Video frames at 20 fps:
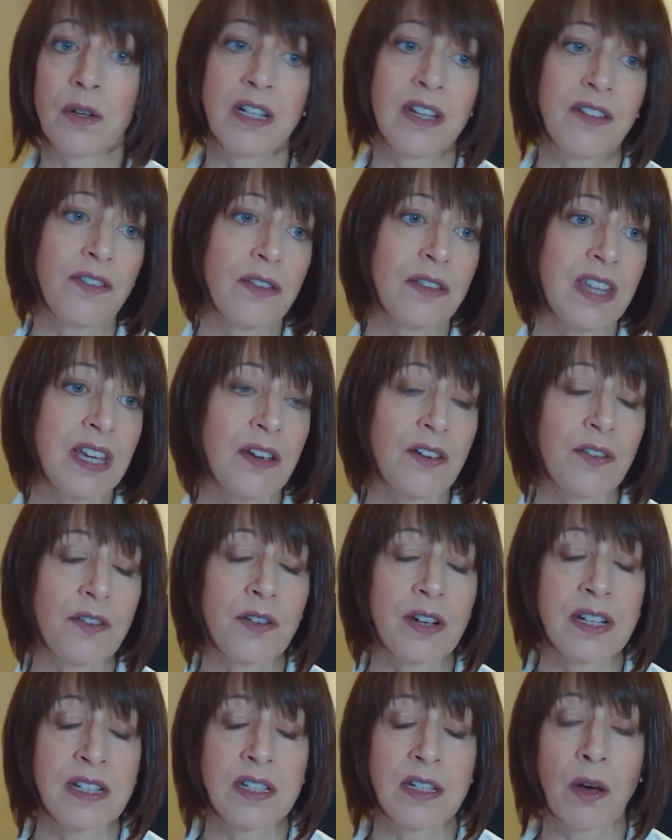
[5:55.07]
And if you think, for
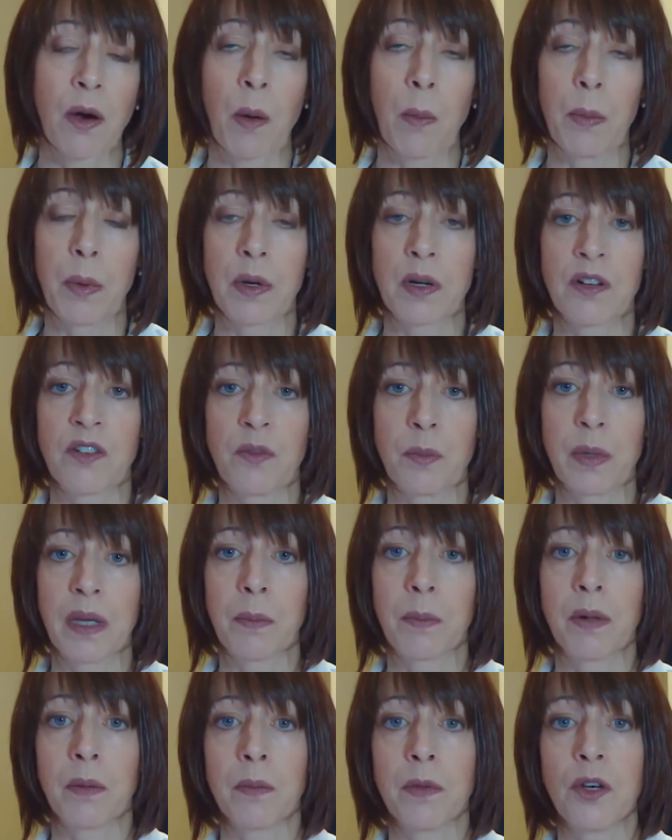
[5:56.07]
example, of
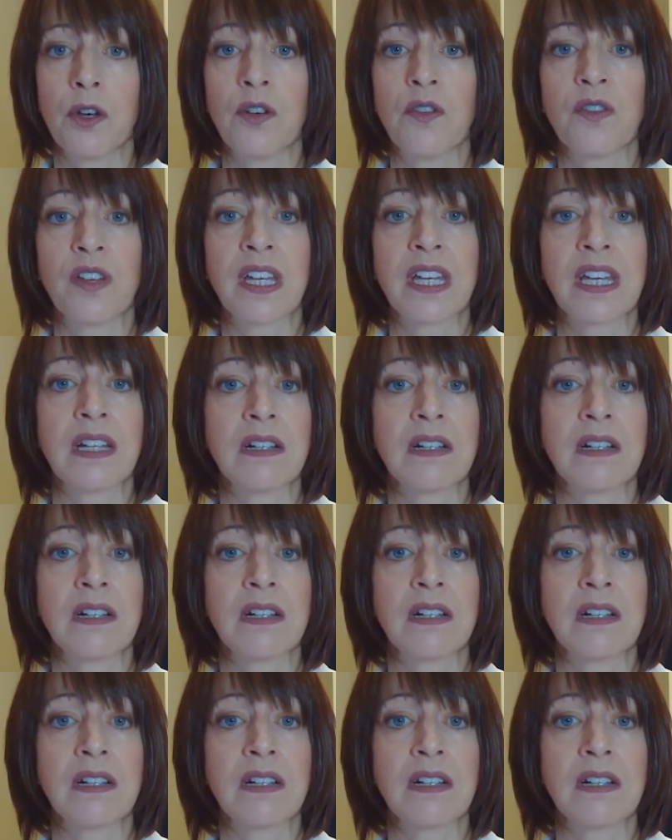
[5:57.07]
people moving